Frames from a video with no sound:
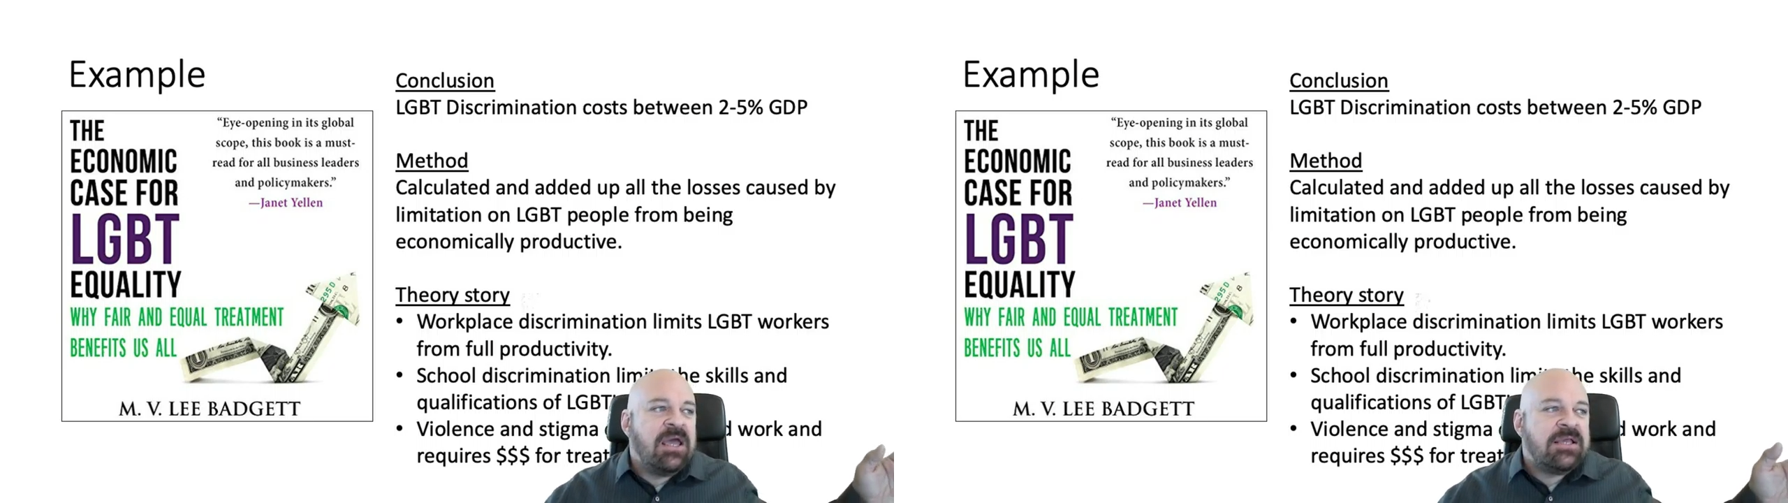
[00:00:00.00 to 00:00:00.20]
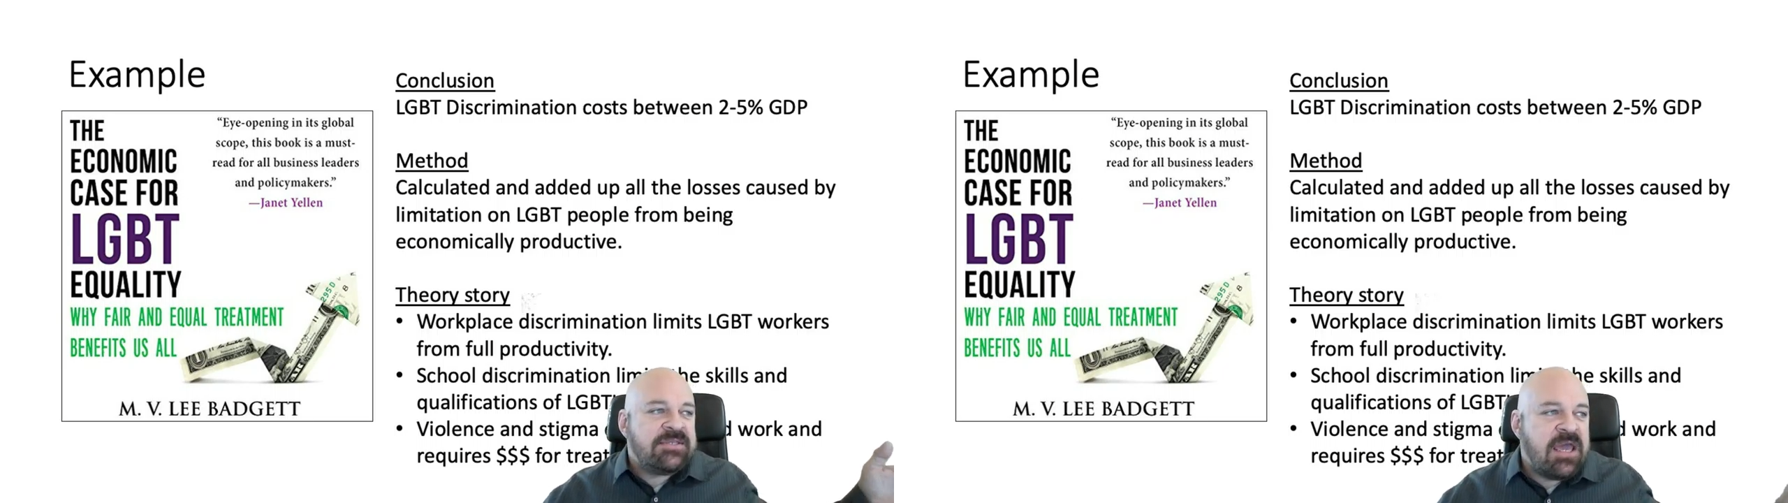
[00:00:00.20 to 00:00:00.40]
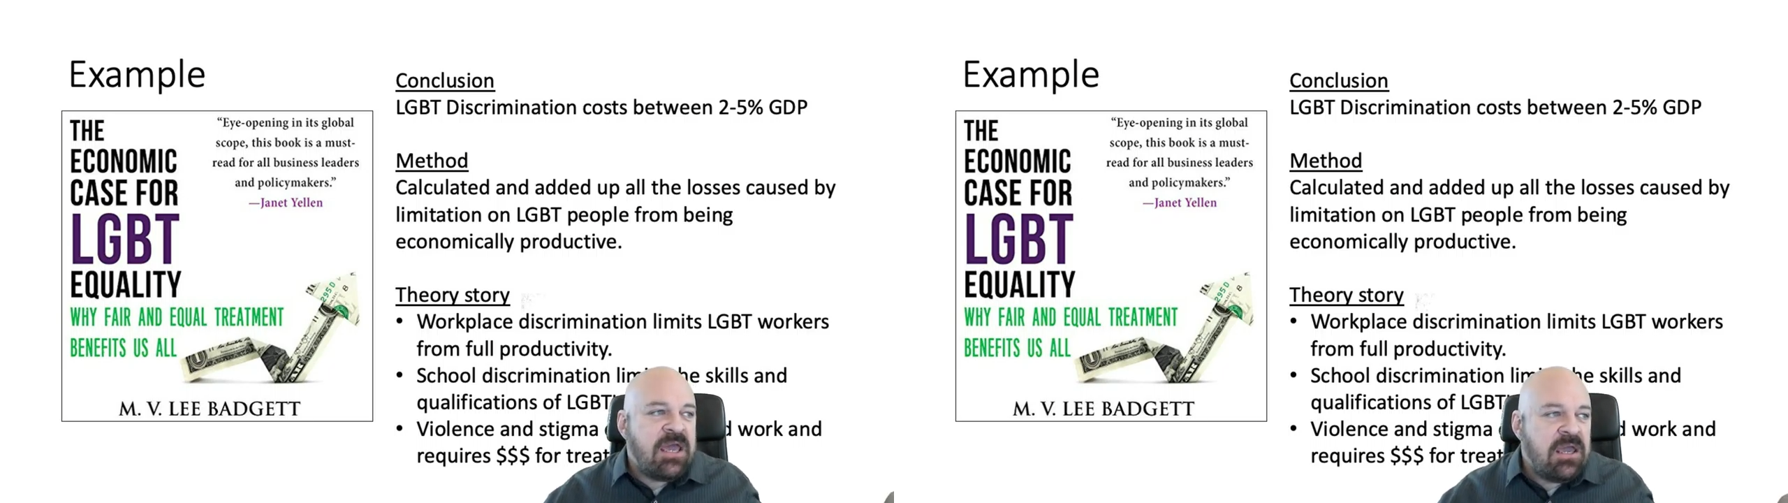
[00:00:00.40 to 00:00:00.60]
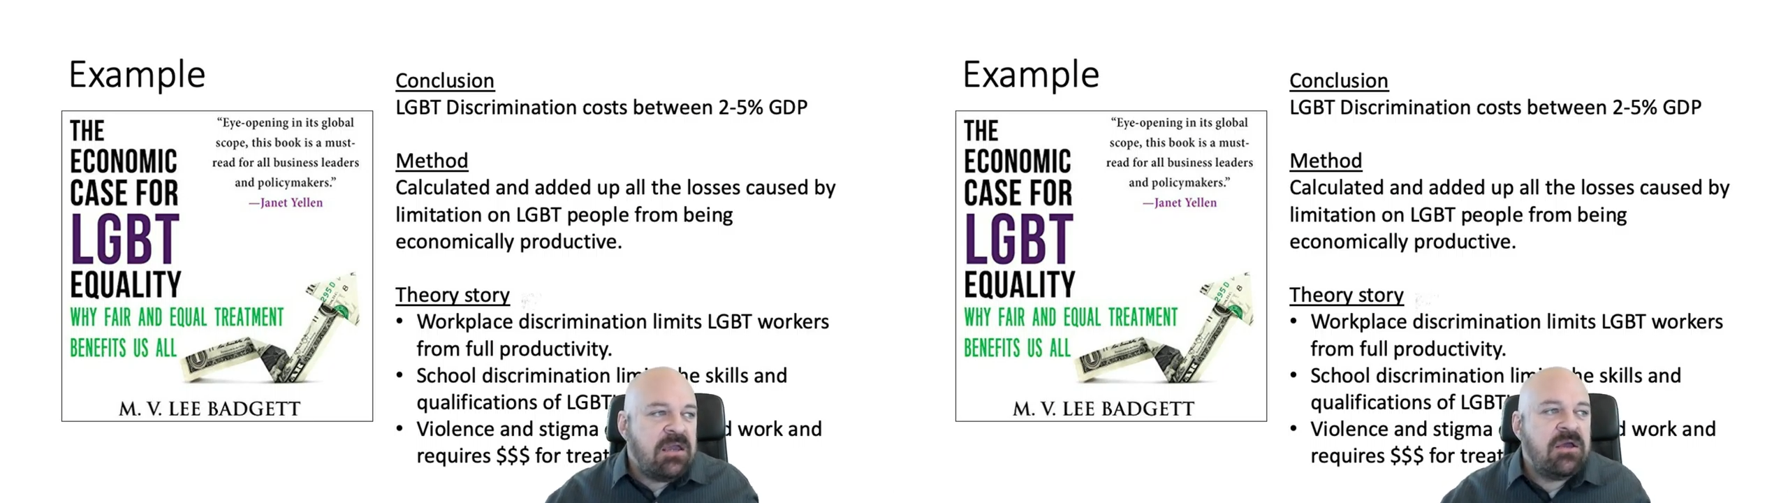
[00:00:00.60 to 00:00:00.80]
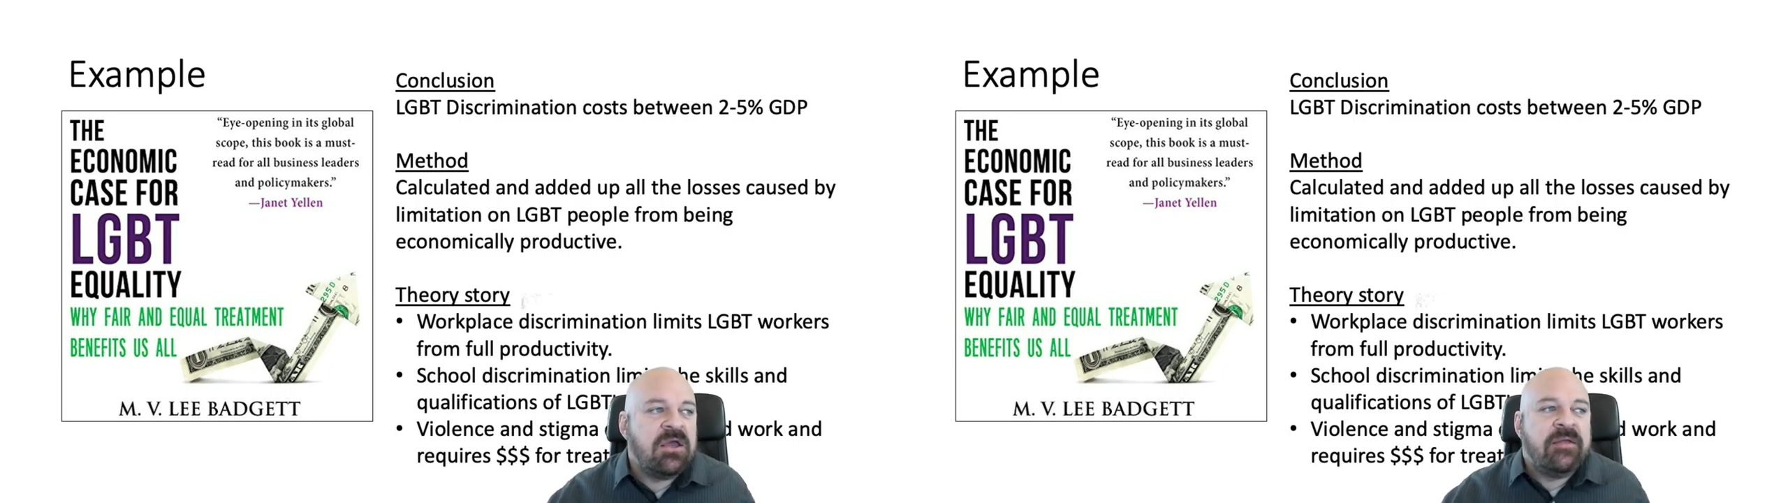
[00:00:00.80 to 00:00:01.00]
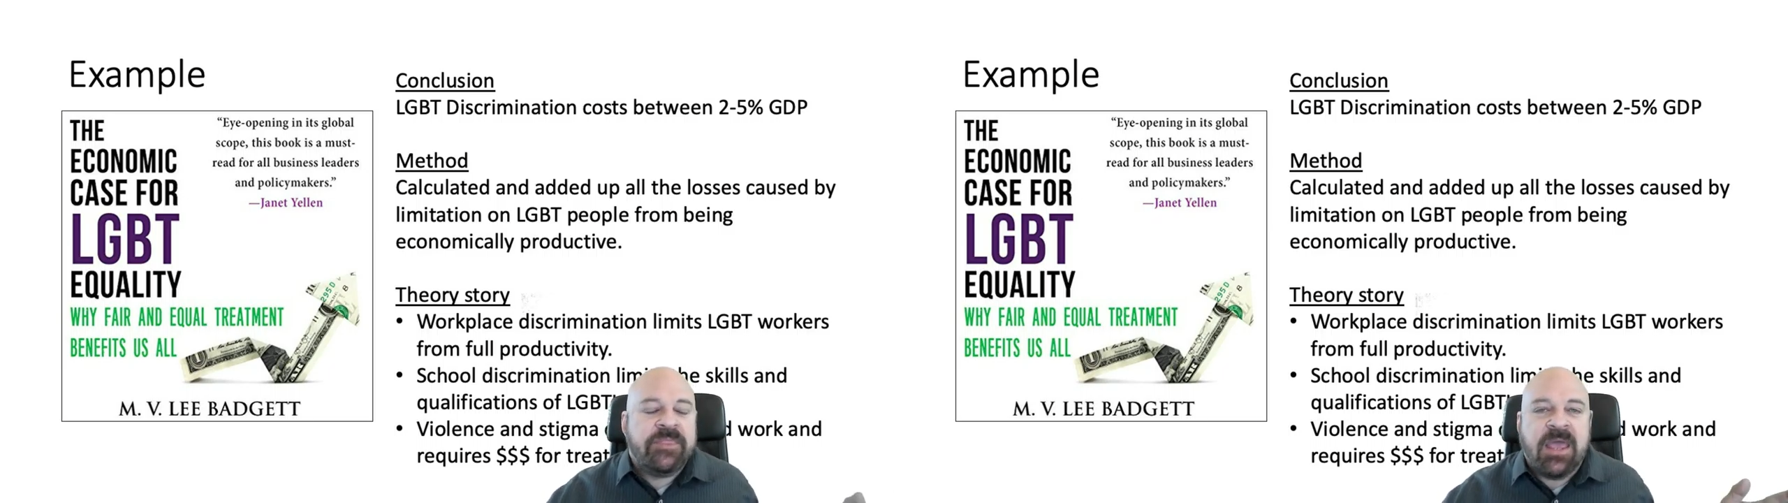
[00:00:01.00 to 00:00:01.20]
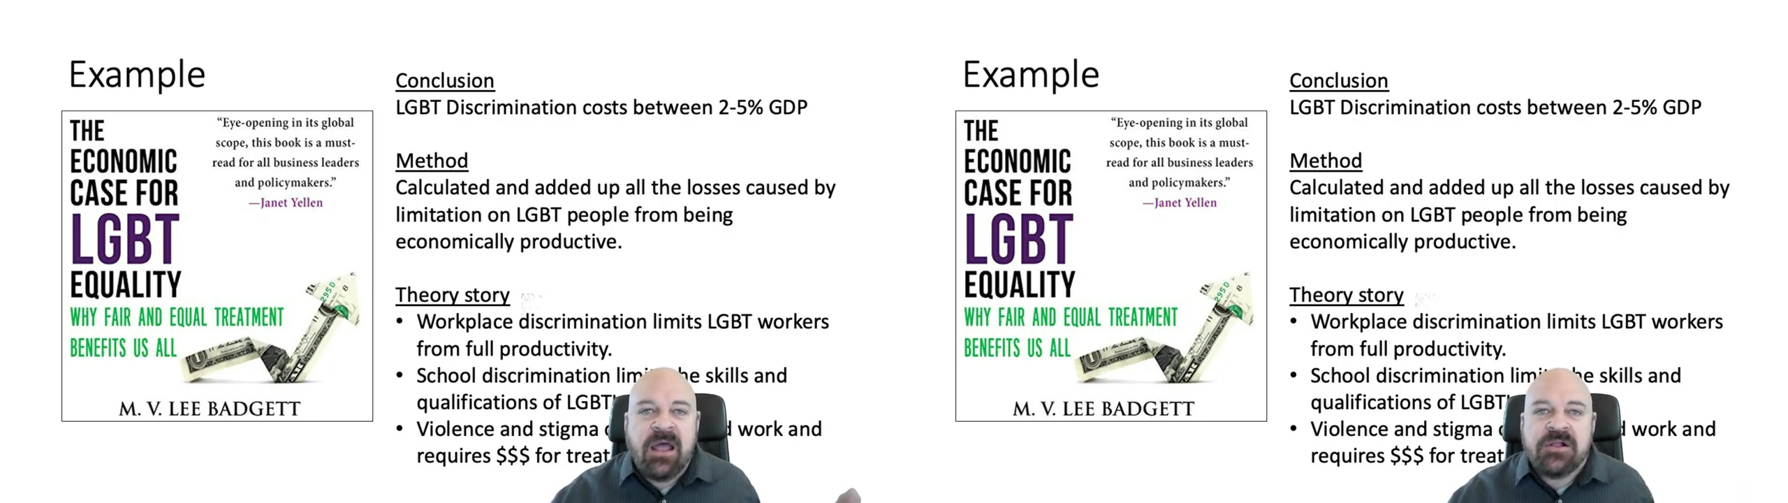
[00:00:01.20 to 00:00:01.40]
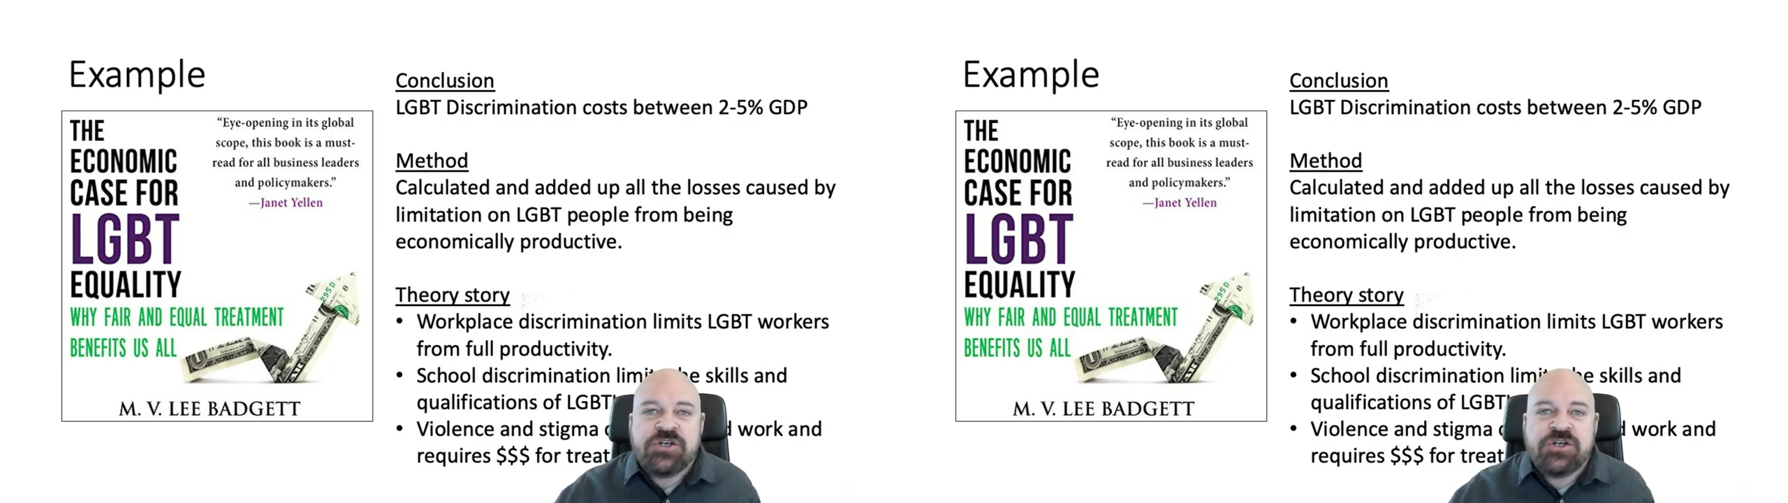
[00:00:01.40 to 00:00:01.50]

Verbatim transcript: saying L